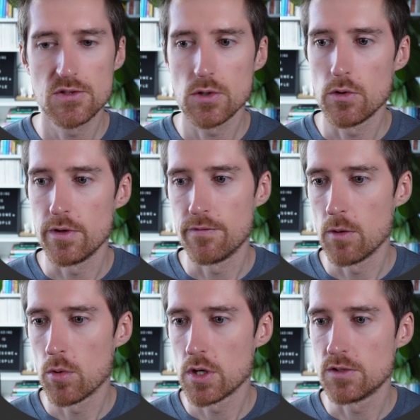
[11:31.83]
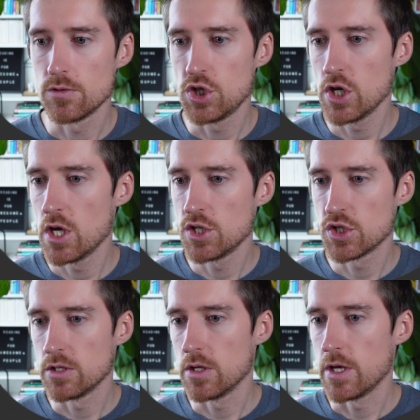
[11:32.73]
So if I wanted to change
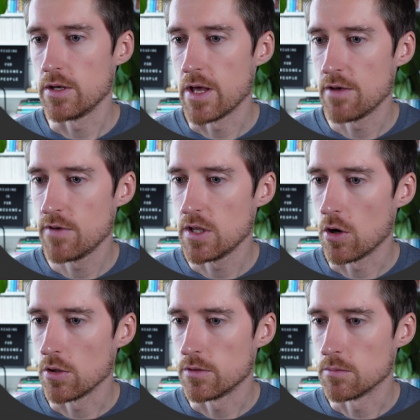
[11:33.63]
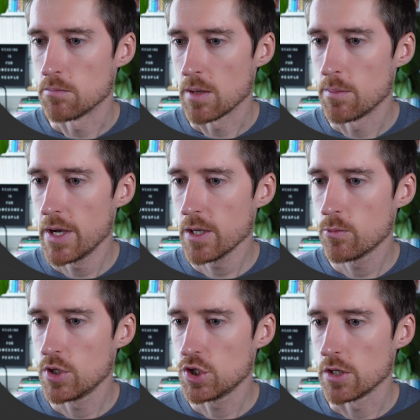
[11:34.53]
and have it on my
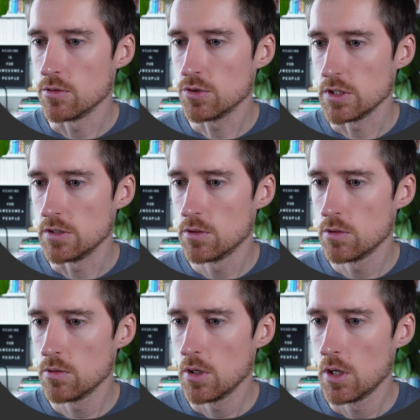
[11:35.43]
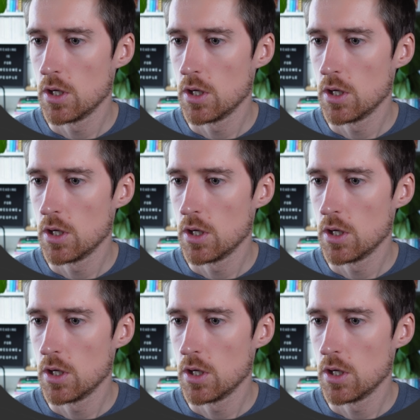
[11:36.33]
back, which I usually do,